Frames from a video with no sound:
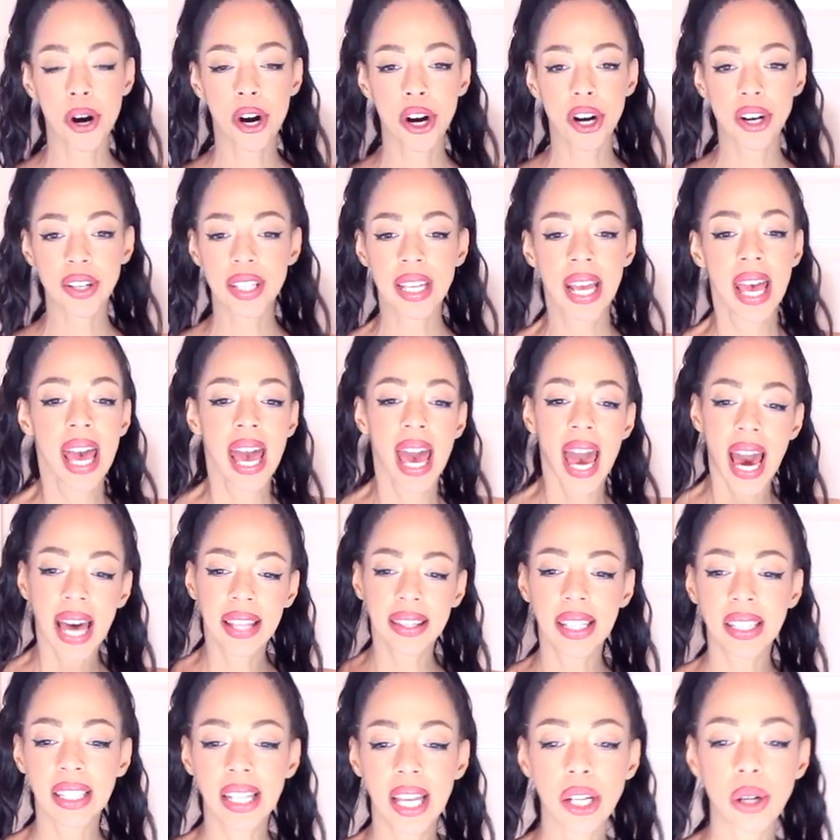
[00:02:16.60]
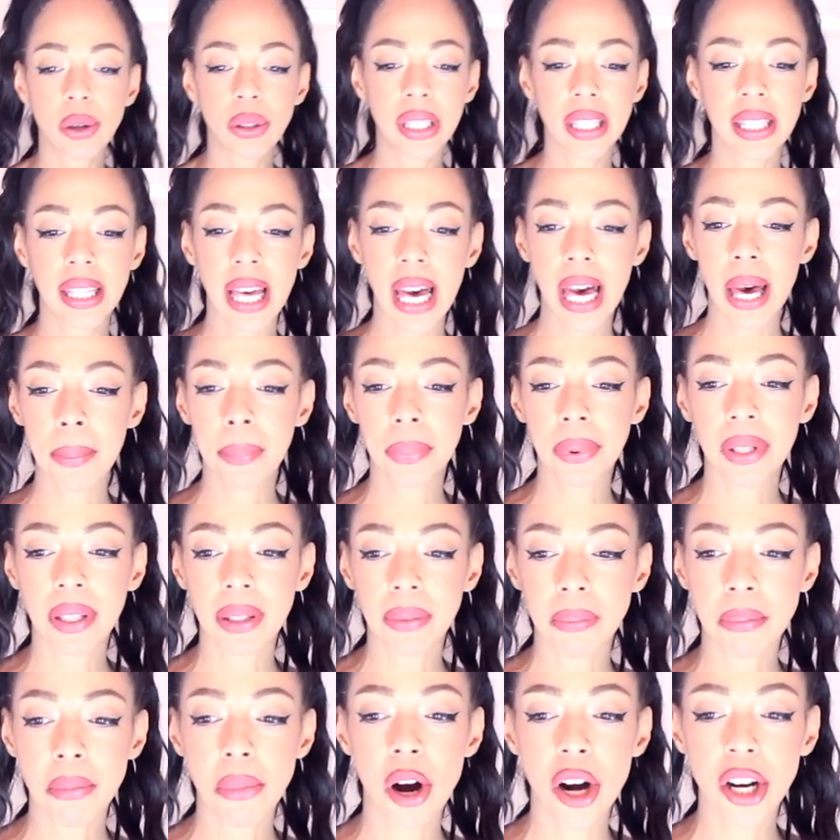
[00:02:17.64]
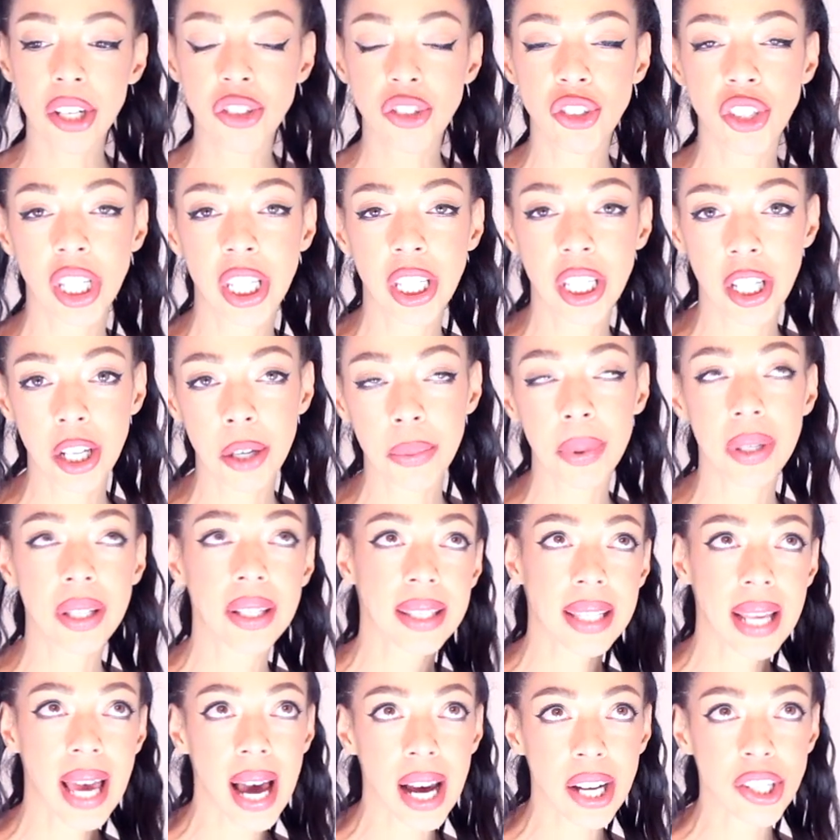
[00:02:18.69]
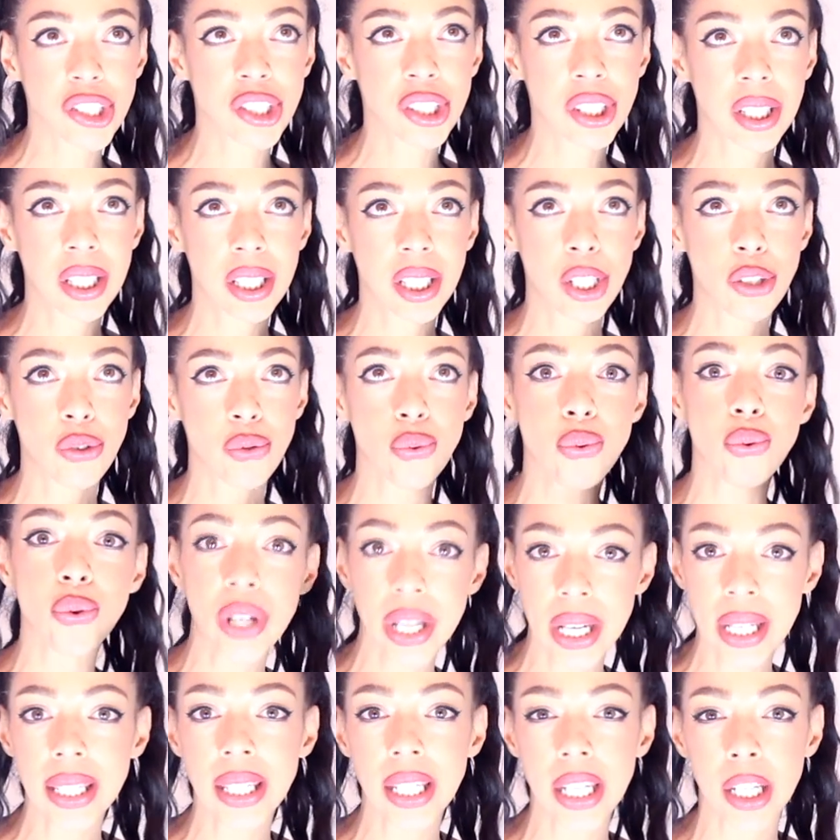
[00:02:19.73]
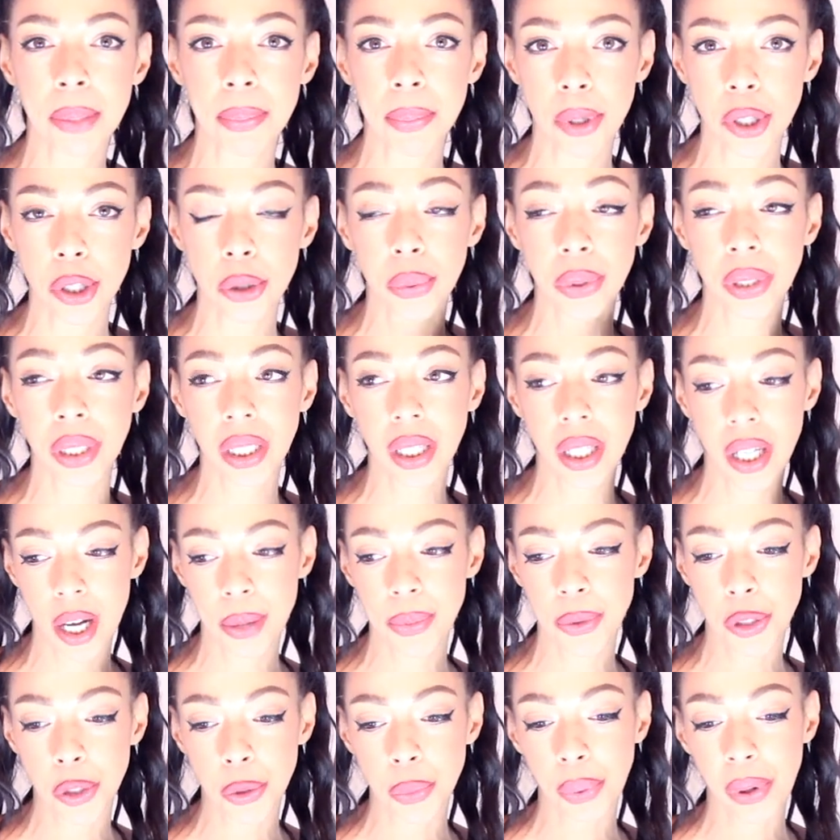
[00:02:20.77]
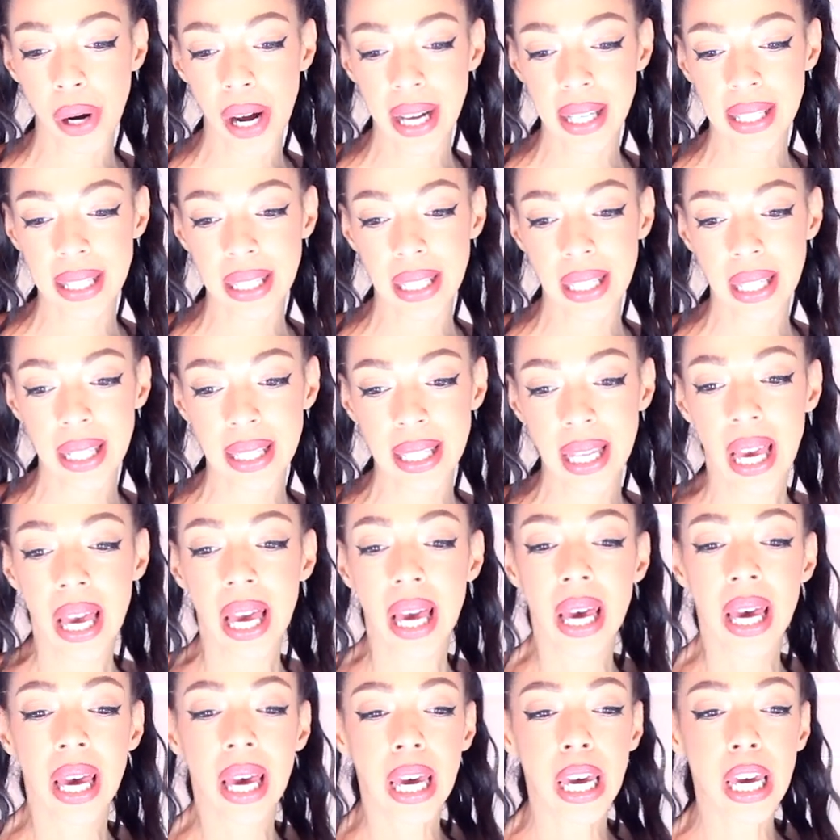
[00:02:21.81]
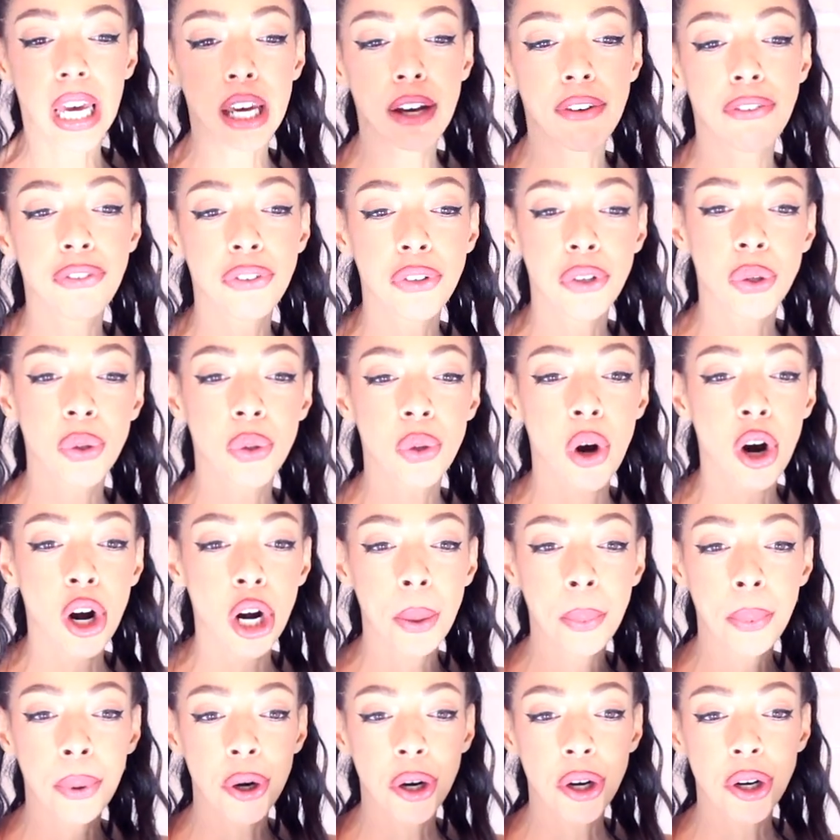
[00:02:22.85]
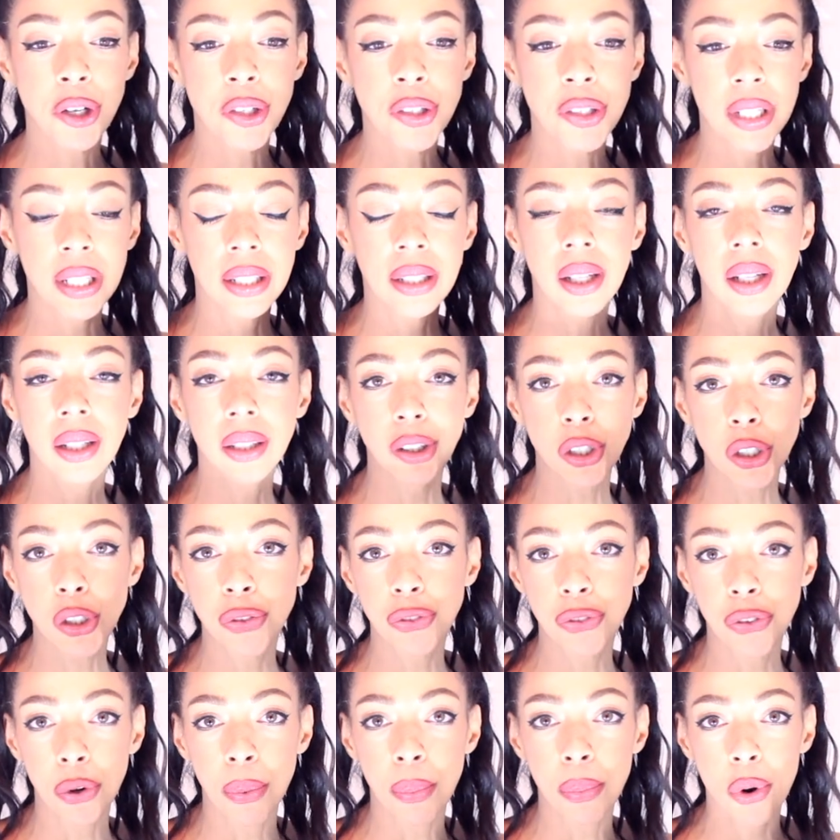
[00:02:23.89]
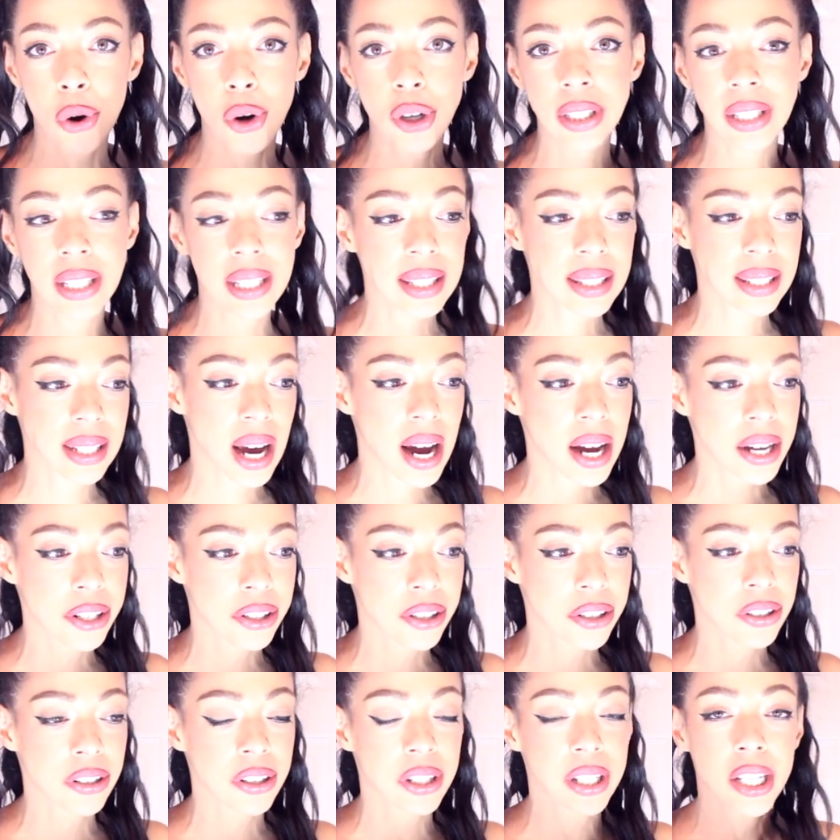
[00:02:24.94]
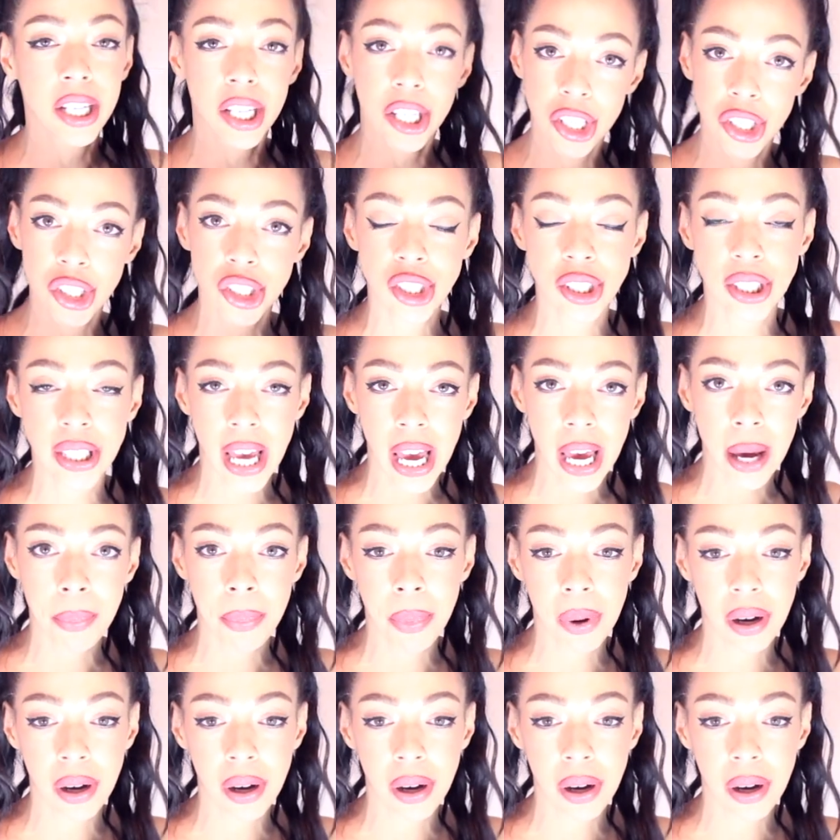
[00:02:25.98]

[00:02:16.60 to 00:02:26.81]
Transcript: purse. And then not only that, but Marc Jacob is actually reasonable when it comes to prices if you are a person that looks for more designer-ish type